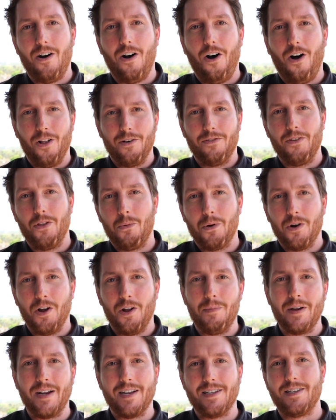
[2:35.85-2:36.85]
all over the
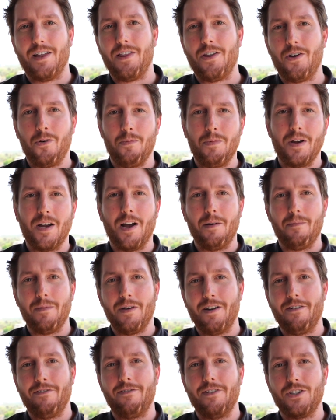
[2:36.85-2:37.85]
world, because then they will become
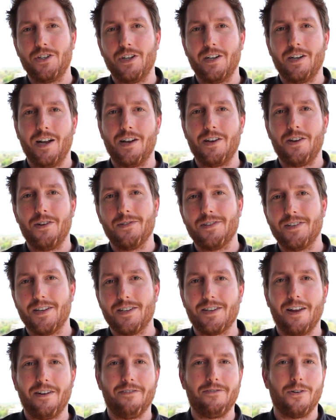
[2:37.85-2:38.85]
inefficient and
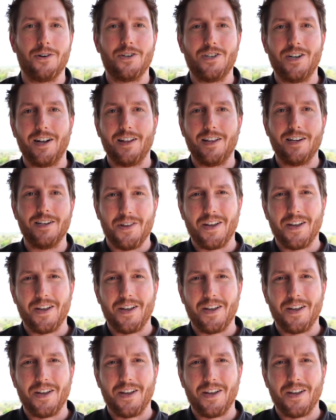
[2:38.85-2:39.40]
useless, unfortunately.